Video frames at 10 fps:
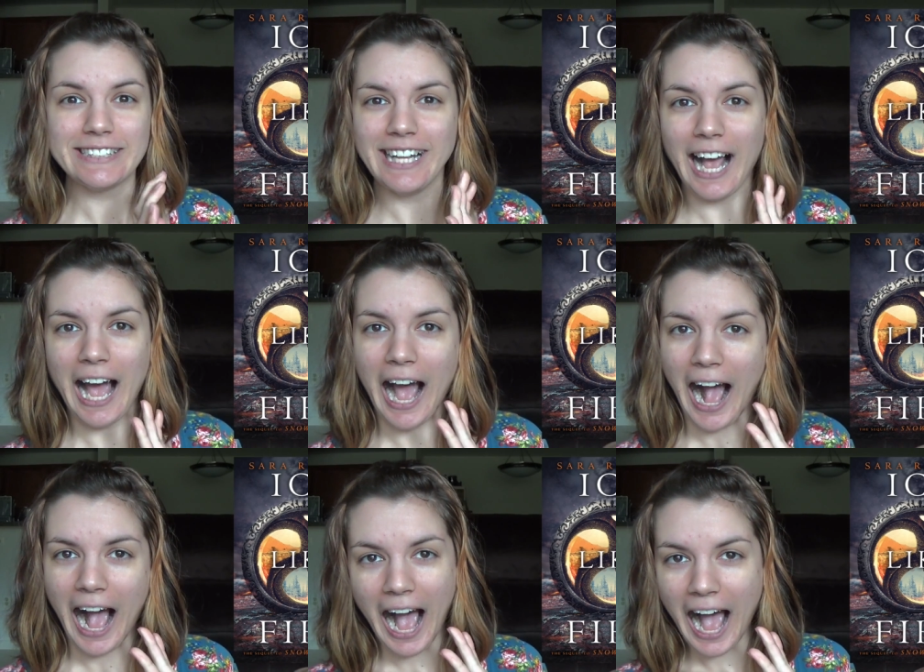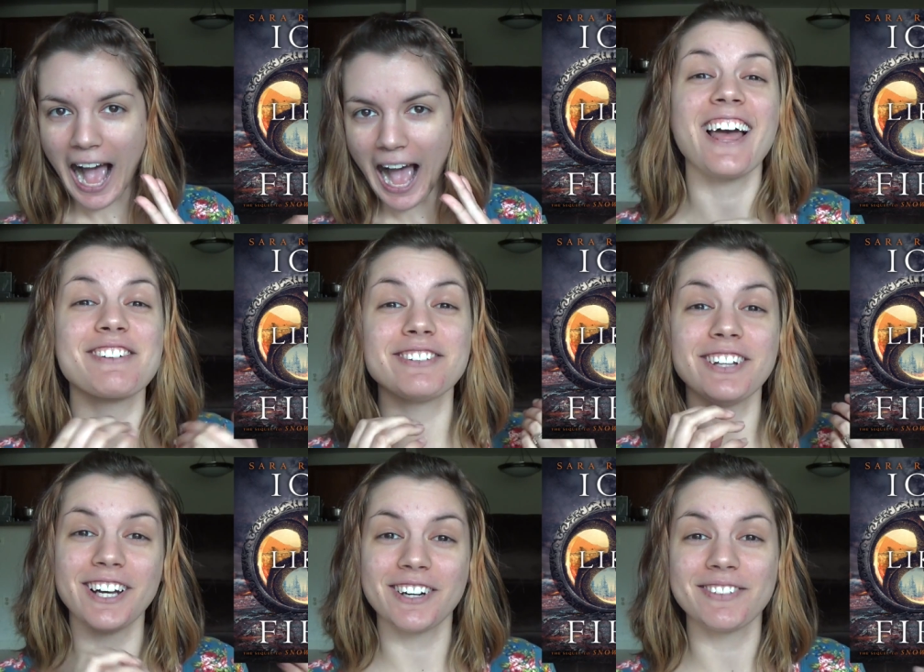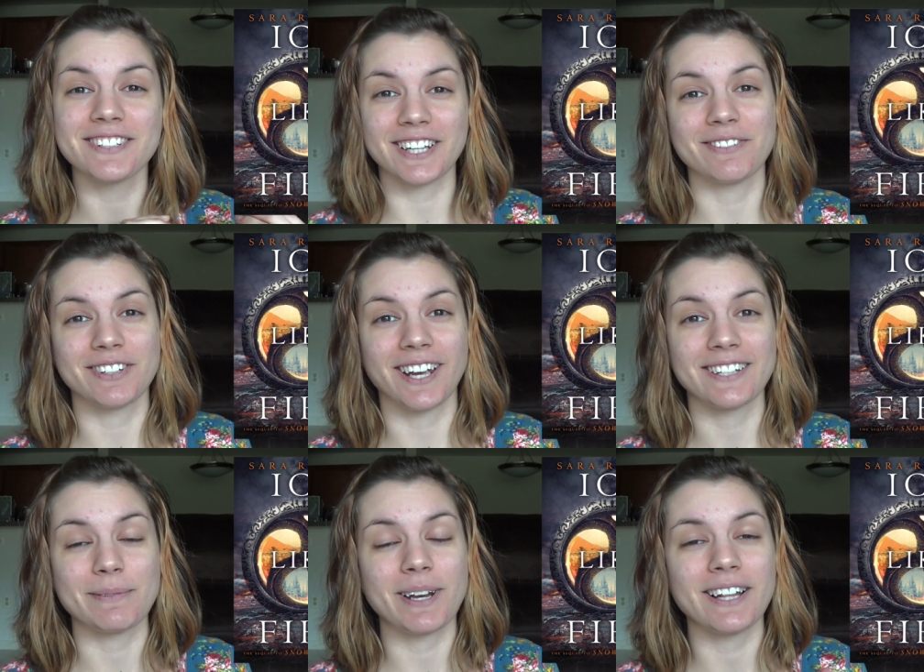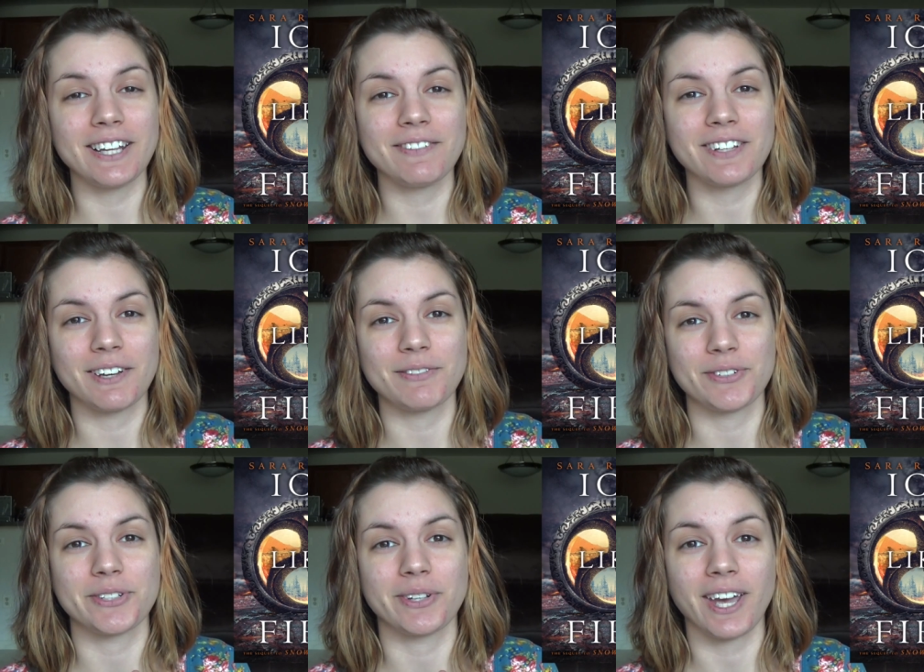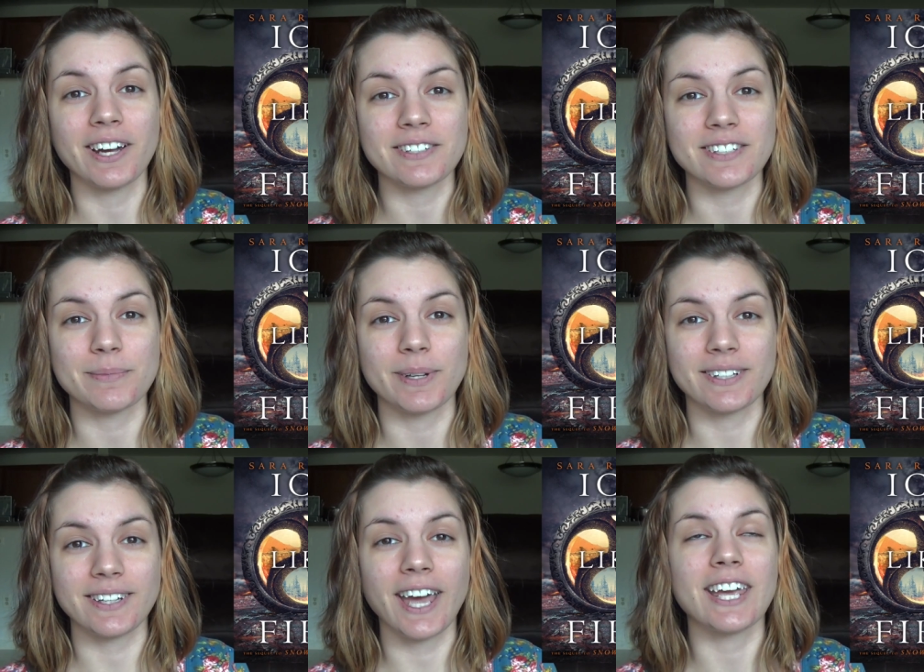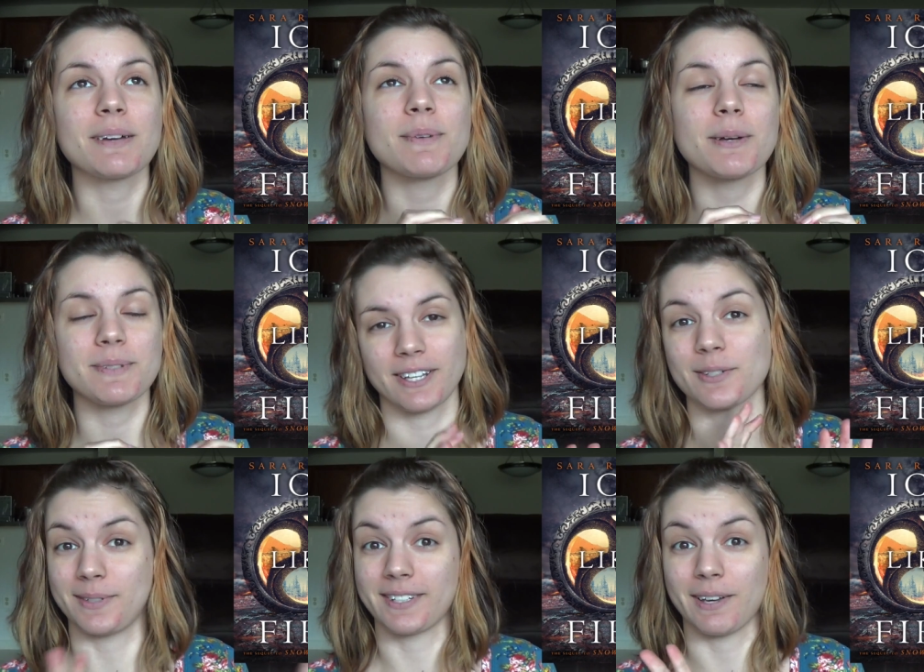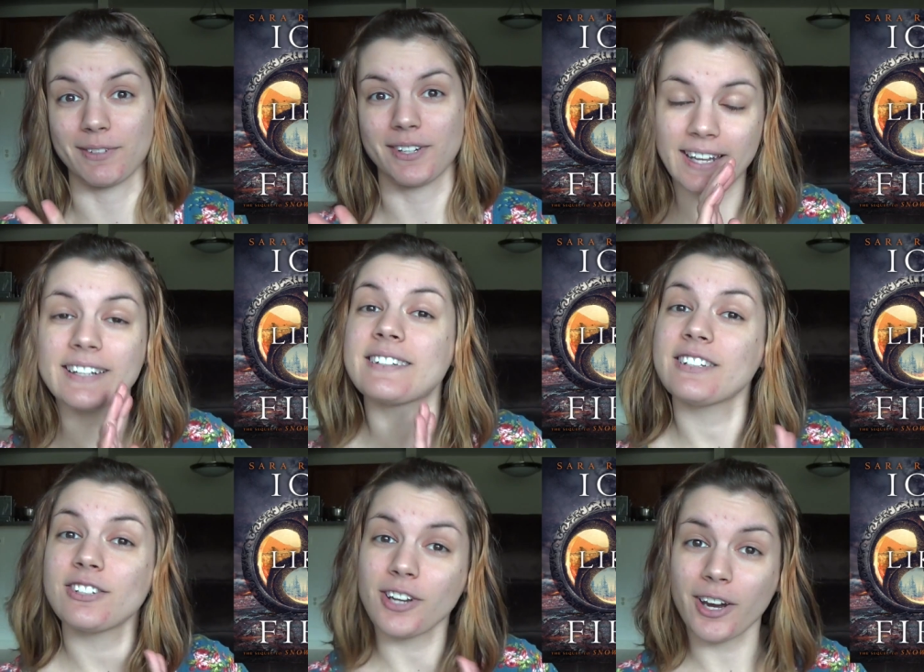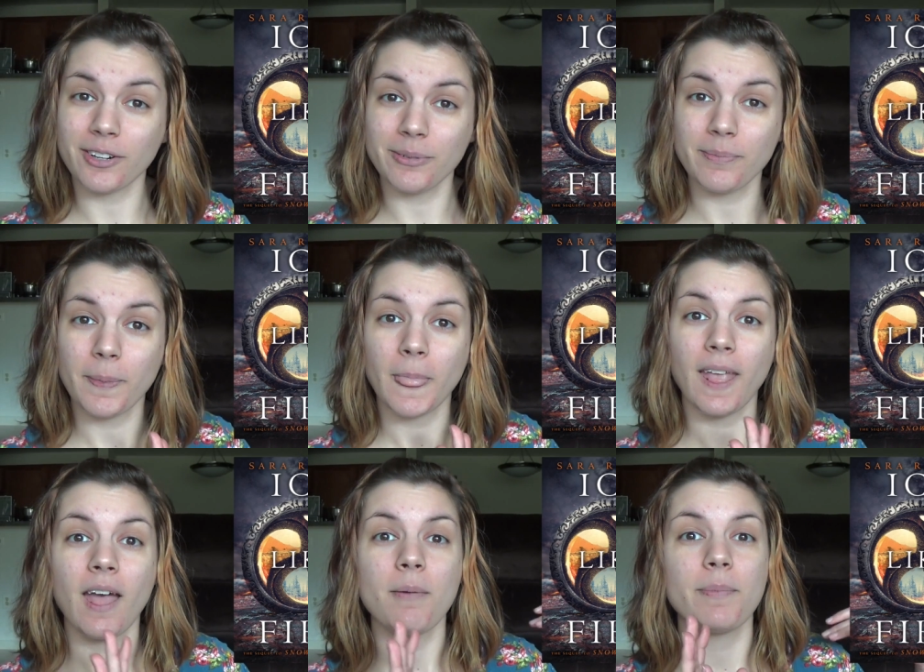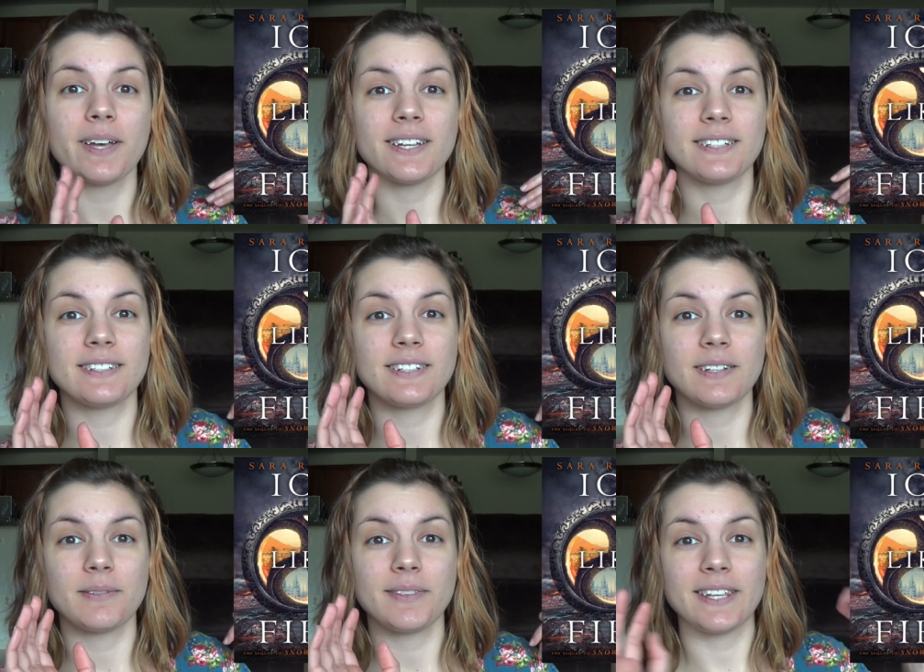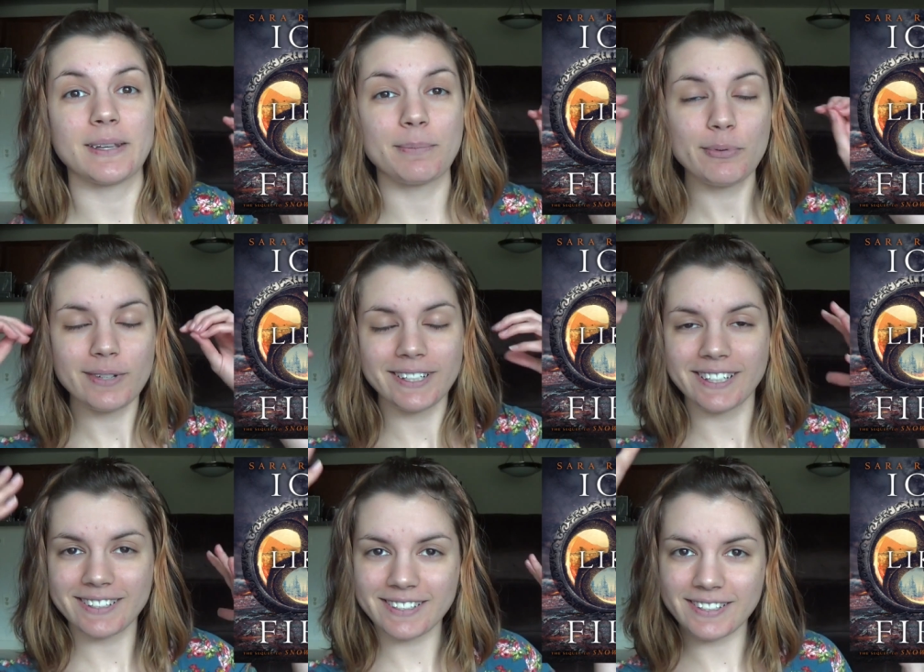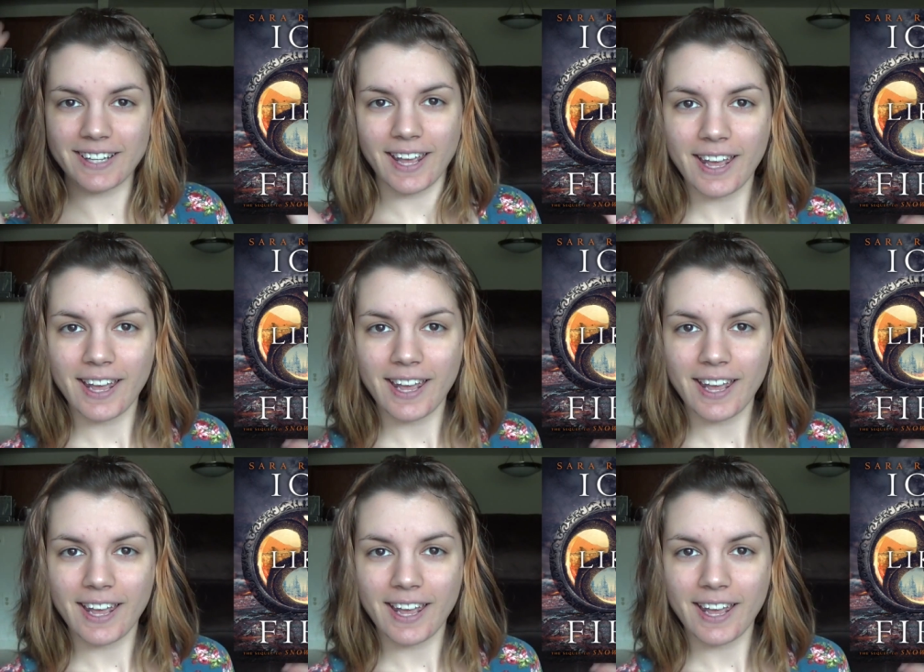yeah. I love this cover, guys. I mean, I loved the cover for Snow Like Ashes, but I am obsessed with this cover. It is still a chakram, but the brilliant